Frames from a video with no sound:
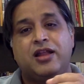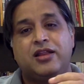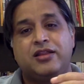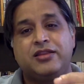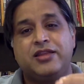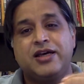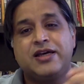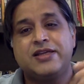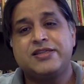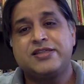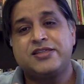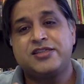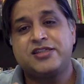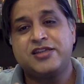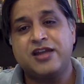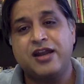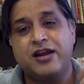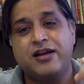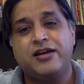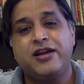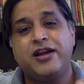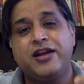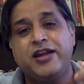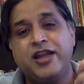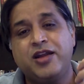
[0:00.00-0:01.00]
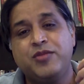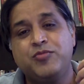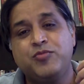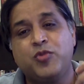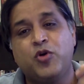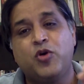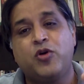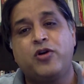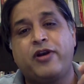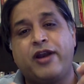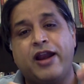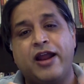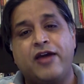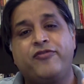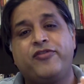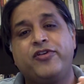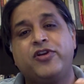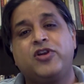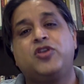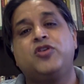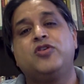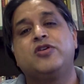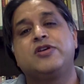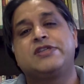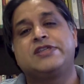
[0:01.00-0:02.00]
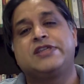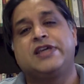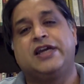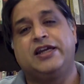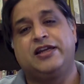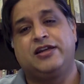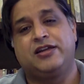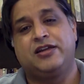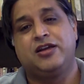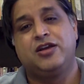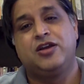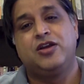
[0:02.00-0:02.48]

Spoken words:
thus generating more traffic to your site.